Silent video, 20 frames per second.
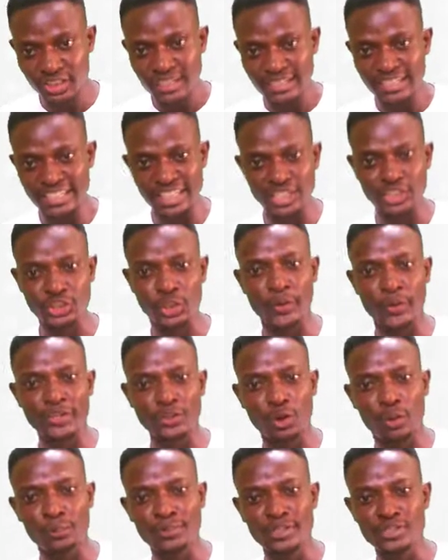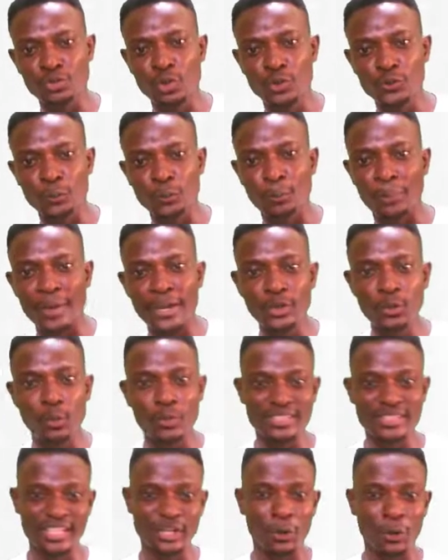the insurance company is going to pay you
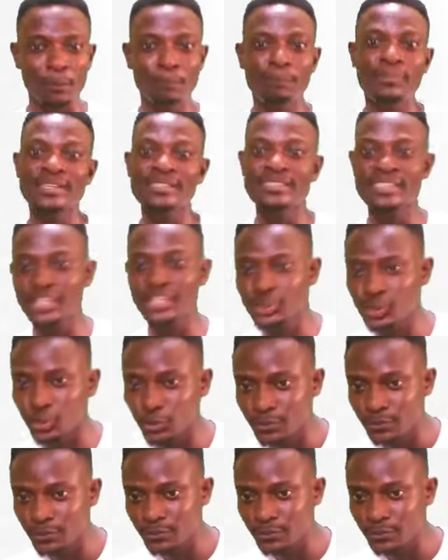a compensation.